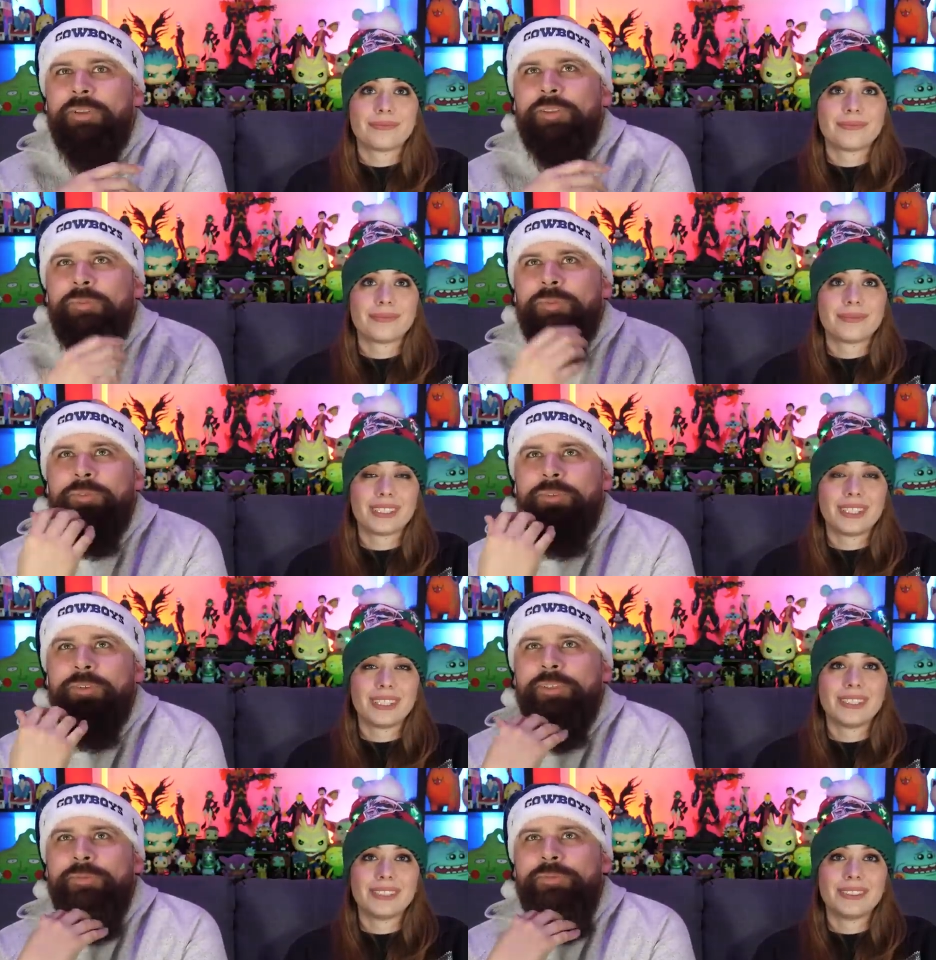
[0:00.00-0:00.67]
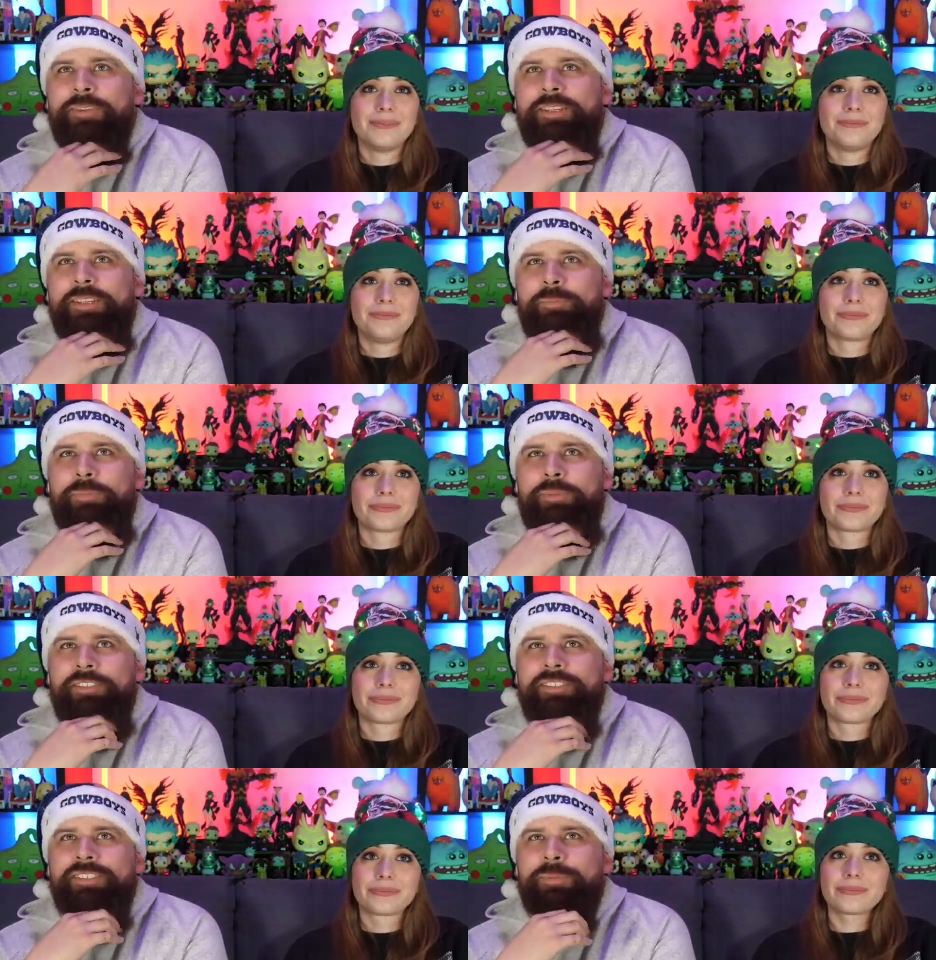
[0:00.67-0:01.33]
Speaker 1: mouth before he fucking
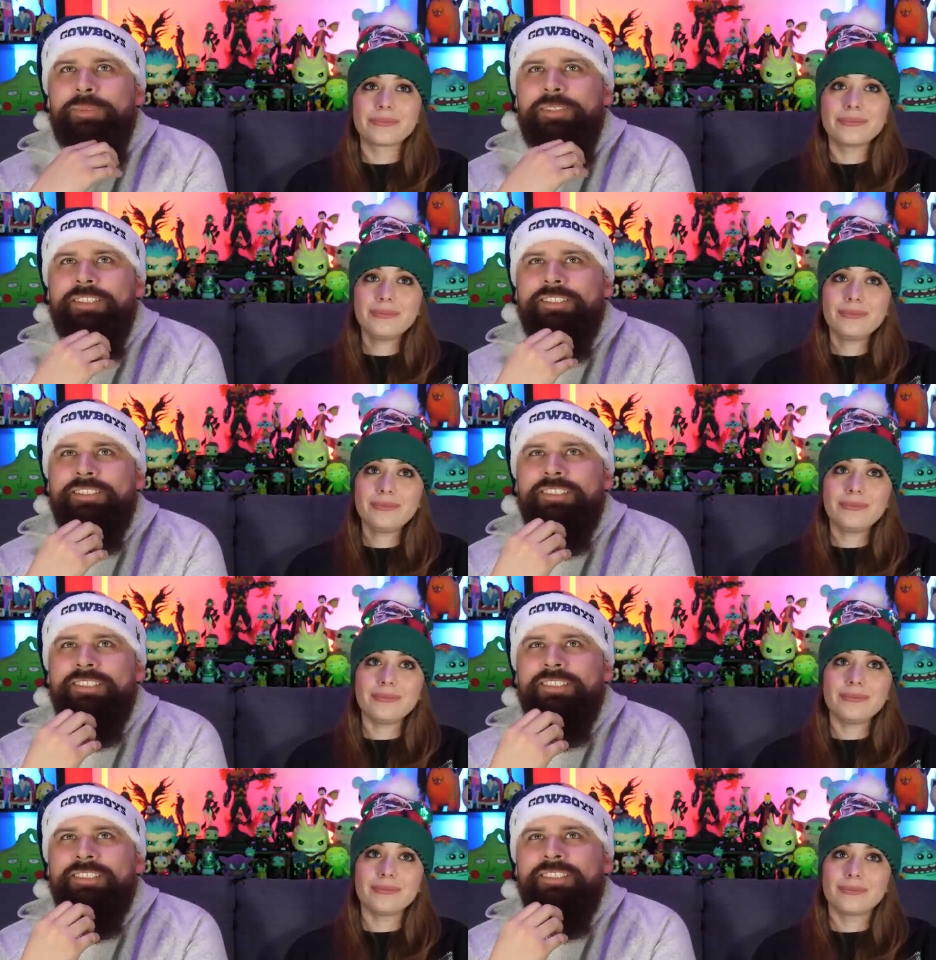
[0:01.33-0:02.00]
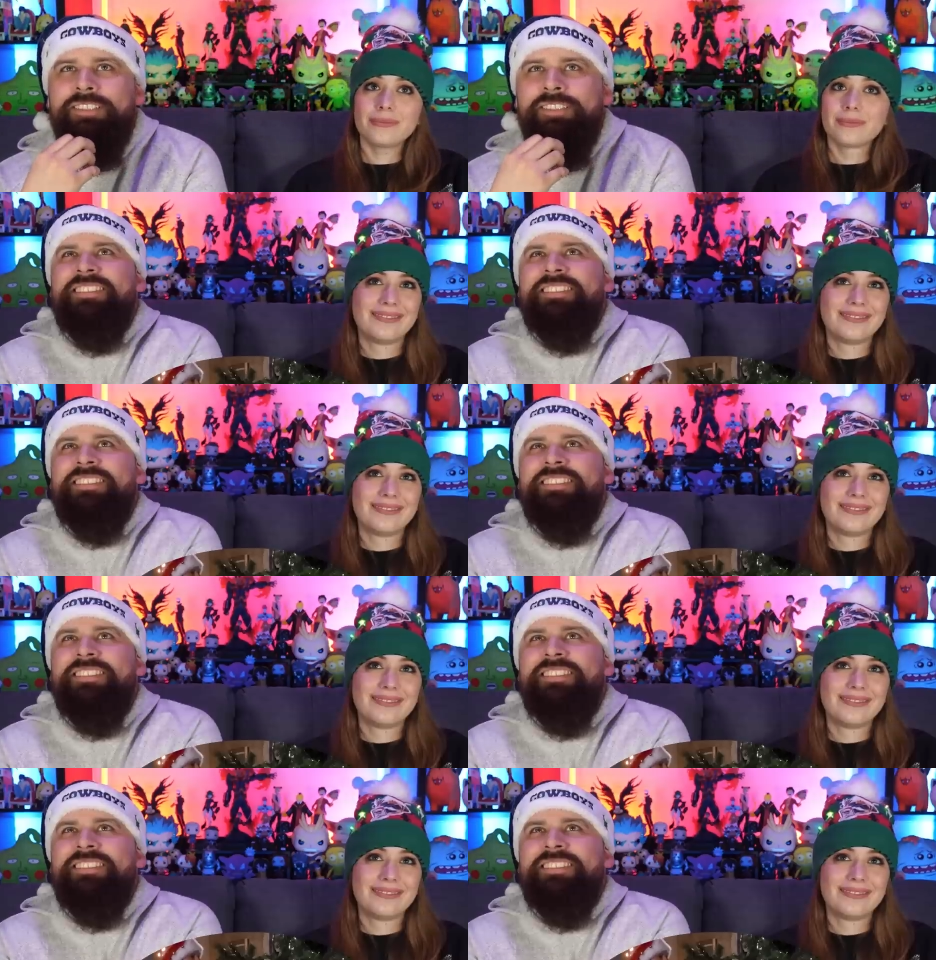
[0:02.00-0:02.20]
burns something else down.